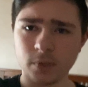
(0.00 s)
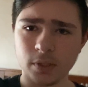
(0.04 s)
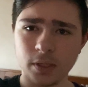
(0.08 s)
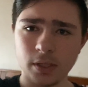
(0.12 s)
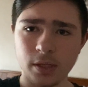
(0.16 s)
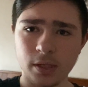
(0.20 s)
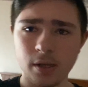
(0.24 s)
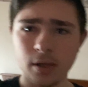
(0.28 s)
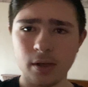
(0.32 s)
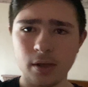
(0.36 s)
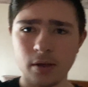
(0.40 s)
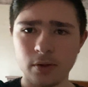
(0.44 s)

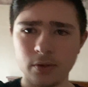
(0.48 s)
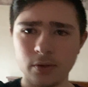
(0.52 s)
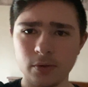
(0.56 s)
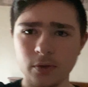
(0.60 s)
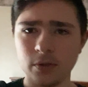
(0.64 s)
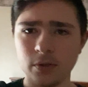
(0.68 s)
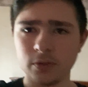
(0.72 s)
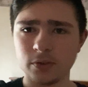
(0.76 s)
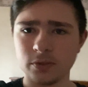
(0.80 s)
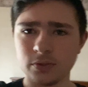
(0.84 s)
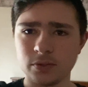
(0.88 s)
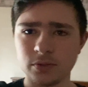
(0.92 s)
yeah,
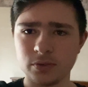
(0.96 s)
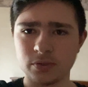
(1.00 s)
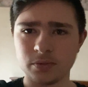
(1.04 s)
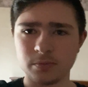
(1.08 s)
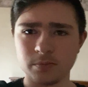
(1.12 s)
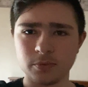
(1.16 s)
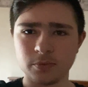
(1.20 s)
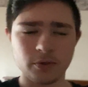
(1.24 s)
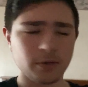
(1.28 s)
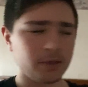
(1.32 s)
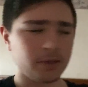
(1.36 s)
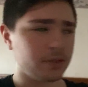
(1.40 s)
this is
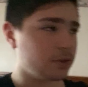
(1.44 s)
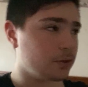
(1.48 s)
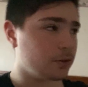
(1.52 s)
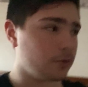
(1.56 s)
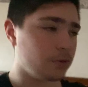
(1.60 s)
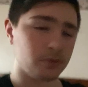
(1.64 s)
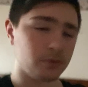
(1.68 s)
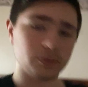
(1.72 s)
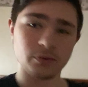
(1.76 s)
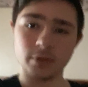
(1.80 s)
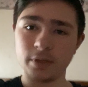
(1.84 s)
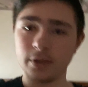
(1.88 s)
some crazy
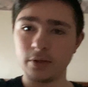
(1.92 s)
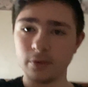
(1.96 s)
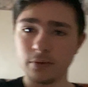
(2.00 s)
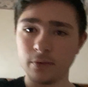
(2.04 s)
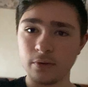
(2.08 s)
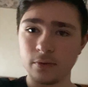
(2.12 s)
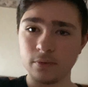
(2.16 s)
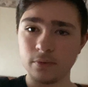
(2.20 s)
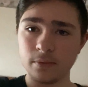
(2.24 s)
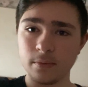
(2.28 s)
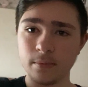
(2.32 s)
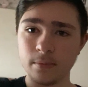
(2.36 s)
news right here,
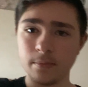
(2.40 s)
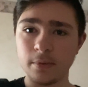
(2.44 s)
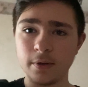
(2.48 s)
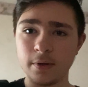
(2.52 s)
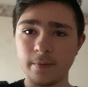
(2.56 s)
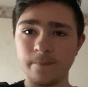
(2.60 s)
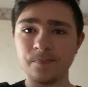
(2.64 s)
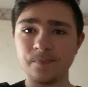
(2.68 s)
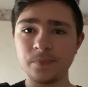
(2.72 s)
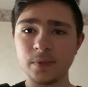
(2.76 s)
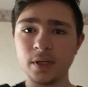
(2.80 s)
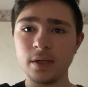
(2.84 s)
though. But
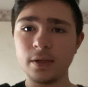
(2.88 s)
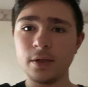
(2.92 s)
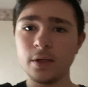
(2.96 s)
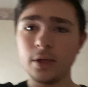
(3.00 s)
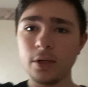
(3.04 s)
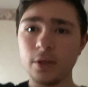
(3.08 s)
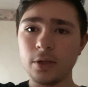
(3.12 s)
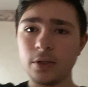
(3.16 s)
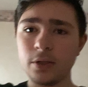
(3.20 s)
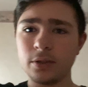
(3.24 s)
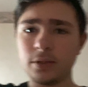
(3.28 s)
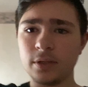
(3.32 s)

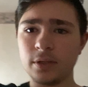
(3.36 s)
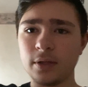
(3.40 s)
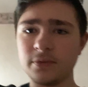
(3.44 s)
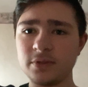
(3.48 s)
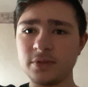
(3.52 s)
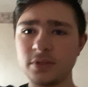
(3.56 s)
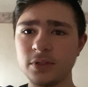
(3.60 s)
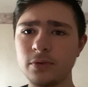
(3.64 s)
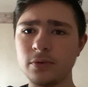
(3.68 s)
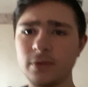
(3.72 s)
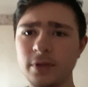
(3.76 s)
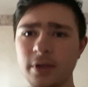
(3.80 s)
that was
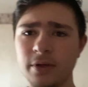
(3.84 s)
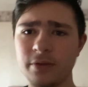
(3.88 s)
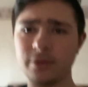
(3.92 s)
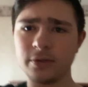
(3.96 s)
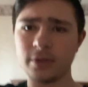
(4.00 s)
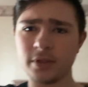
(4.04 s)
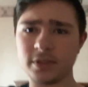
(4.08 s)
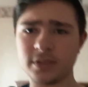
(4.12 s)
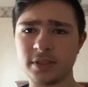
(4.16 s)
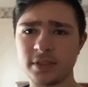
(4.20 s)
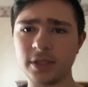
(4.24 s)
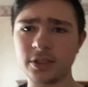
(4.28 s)
the only other
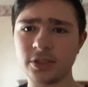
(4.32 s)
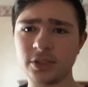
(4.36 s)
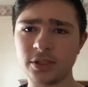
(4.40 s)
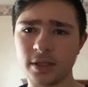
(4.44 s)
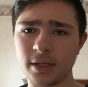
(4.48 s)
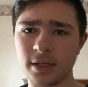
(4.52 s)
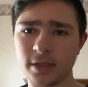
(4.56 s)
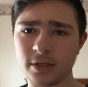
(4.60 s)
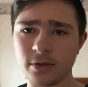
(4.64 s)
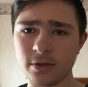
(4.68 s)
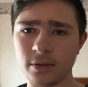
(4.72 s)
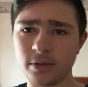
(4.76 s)
extension
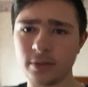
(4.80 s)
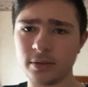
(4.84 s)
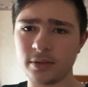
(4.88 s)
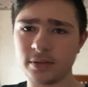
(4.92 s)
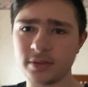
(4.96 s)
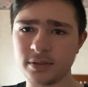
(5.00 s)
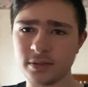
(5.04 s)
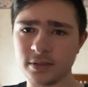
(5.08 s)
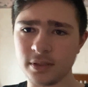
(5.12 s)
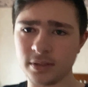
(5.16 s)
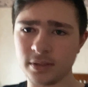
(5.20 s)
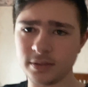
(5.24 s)
that
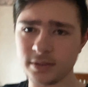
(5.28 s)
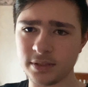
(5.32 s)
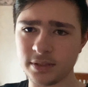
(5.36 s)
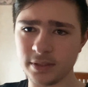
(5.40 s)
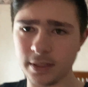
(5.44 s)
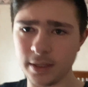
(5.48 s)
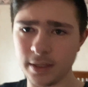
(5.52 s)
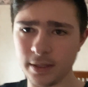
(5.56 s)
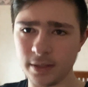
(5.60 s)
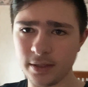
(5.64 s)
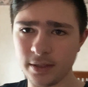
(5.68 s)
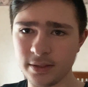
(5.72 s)
got done
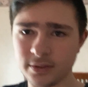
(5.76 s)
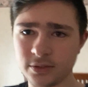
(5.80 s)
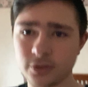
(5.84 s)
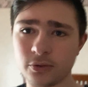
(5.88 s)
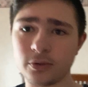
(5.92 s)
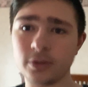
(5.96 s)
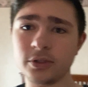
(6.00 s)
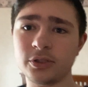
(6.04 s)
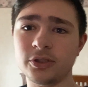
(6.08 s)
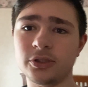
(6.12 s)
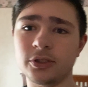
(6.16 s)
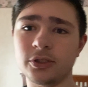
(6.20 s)
today. As
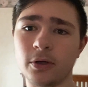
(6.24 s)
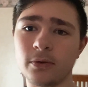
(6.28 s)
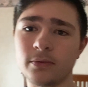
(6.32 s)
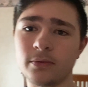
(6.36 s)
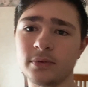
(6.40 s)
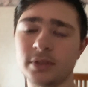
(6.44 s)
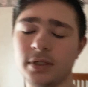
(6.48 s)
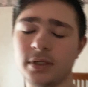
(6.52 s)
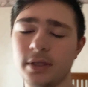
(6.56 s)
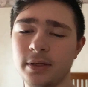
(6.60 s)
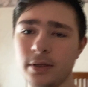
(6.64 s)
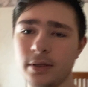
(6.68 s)
Chris
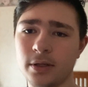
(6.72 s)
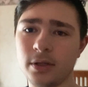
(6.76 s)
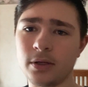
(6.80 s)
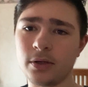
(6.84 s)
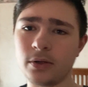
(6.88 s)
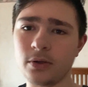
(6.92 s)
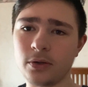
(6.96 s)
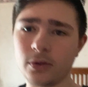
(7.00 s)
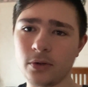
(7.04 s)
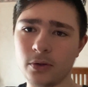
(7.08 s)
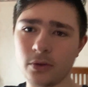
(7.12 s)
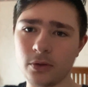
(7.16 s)
Jones and
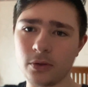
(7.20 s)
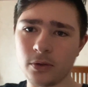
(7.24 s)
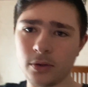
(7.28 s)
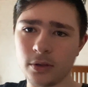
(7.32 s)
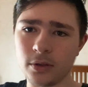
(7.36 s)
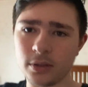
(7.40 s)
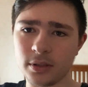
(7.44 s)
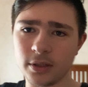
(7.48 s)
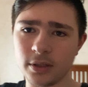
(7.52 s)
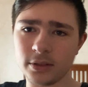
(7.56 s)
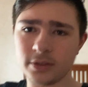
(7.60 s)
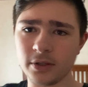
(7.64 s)

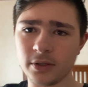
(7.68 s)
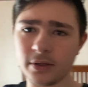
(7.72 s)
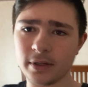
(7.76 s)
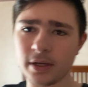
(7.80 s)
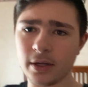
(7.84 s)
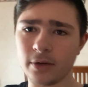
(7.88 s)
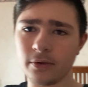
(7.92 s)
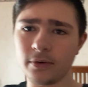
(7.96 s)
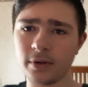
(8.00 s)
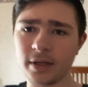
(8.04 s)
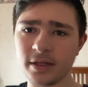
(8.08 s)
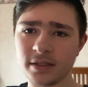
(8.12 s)
Derrick
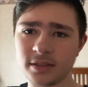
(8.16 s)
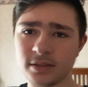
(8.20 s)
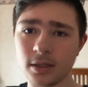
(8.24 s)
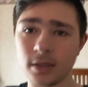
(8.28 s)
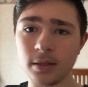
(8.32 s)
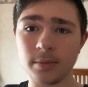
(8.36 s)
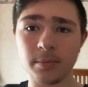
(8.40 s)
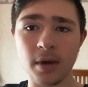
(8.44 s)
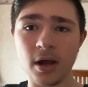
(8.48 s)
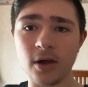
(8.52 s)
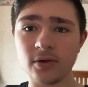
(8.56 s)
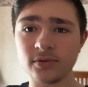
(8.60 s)
Henry get
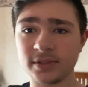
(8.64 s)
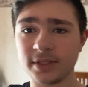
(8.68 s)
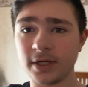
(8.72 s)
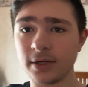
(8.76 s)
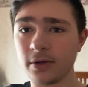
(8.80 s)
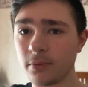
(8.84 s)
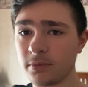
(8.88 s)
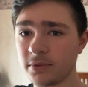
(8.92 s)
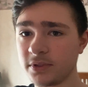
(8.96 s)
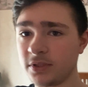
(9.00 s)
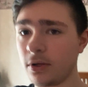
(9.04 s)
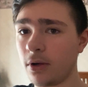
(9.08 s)
done, Myles
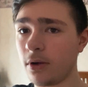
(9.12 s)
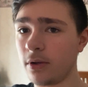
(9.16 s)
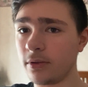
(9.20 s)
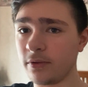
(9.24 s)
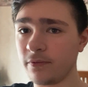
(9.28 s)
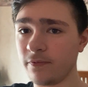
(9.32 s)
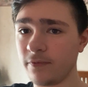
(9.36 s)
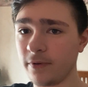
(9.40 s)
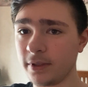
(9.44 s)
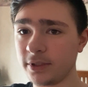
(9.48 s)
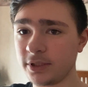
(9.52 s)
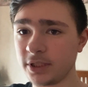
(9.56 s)
Garrett was not on the
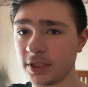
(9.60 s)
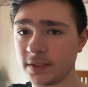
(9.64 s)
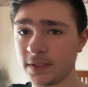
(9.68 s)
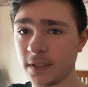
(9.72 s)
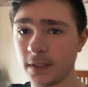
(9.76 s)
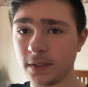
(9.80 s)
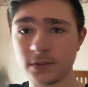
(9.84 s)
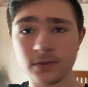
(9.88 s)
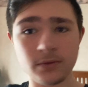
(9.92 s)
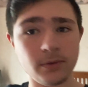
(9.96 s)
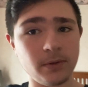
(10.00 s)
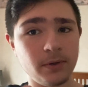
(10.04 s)
franchise
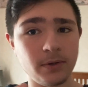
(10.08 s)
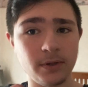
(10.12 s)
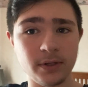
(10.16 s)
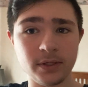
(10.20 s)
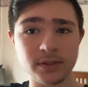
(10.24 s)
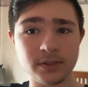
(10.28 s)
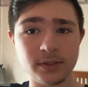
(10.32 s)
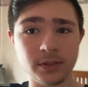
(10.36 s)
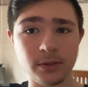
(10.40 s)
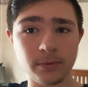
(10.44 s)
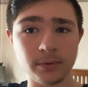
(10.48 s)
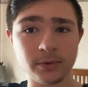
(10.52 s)
tag, so
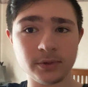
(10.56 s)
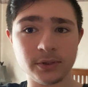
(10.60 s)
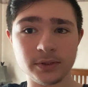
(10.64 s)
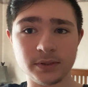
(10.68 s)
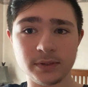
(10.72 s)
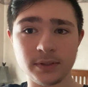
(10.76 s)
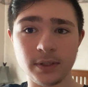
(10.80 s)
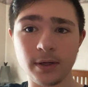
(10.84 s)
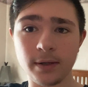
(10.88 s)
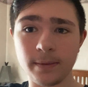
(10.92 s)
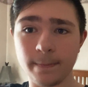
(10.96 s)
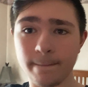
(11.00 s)
his deal was
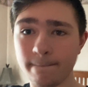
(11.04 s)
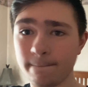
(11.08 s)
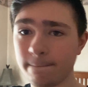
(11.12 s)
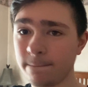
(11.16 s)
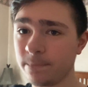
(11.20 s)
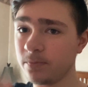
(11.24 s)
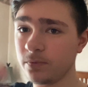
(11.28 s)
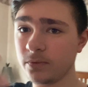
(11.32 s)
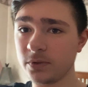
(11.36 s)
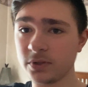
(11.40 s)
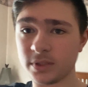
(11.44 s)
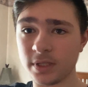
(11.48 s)
just done.
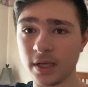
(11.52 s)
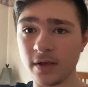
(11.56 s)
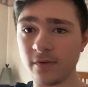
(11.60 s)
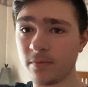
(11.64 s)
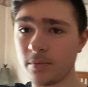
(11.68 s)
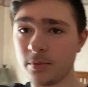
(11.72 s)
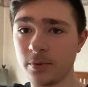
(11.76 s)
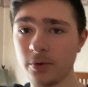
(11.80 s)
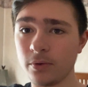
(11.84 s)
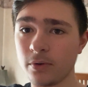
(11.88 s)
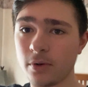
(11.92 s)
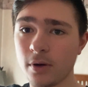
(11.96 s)
Just gave
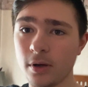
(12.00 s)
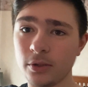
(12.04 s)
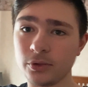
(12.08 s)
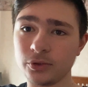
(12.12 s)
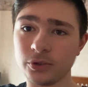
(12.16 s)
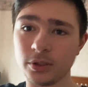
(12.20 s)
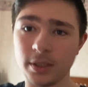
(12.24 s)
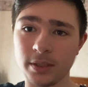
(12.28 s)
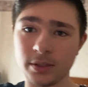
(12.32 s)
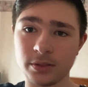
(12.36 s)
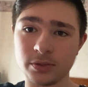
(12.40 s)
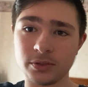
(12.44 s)
him a new
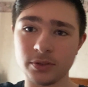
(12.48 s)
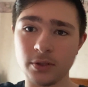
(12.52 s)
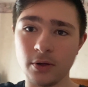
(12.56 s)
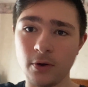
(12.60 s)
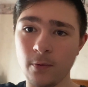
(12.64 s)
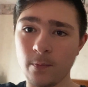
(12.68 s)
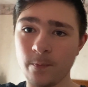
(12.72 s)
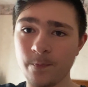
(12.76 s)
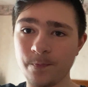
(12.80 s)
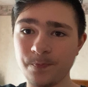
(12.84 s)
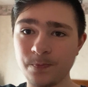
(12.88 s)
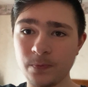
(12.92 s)
contract.
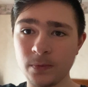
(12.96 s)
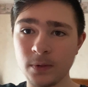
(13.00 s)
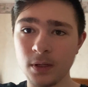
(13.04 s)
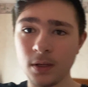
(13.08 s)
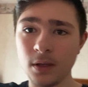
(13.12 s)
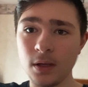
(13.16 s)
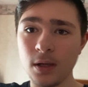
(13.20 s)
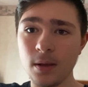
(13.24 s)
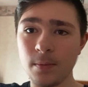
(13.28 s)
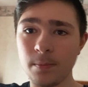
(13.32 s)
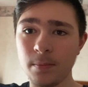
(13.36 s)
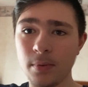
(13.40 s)
So,
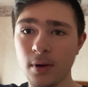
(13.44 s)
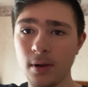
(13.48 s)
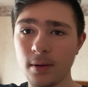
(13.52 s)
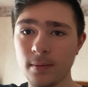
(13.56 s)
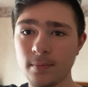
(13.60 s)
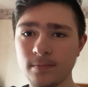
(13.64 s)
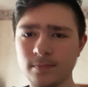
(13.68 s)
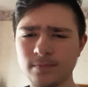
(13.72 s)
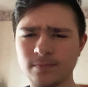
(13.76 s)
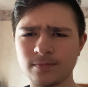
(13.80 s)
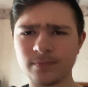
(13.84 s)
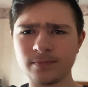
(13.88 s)
but
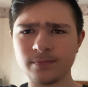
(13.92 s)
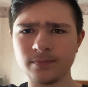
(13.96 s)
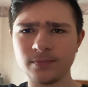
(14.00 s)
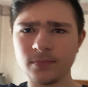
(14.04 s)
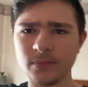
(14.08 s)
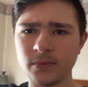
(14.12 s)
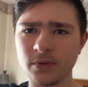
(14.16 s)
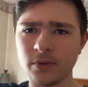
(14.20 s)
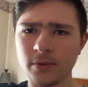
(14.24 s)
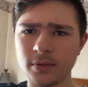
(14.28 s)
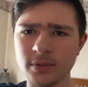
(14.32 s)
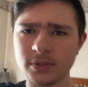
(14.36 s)

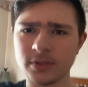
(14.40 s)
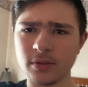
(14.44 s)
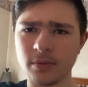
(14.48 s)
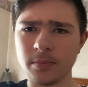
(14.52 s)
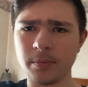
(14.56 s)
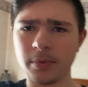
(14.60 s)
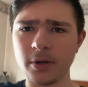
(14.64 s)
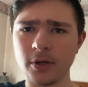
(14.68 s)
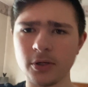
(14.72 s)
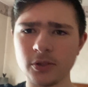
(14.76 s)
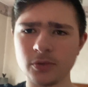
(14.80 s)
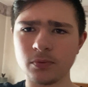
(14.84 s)
the rest of the
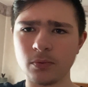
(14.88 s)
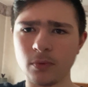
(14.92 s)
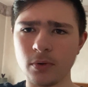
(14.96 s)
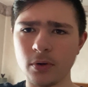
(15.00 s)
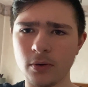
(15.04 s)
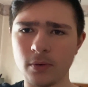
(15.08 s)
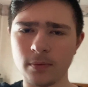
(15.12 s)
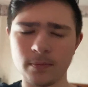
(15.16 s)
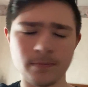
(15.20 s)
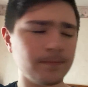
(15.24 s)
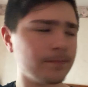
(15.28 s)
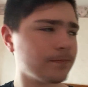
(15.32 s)
players
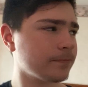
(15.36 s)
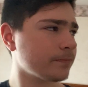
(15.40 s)
will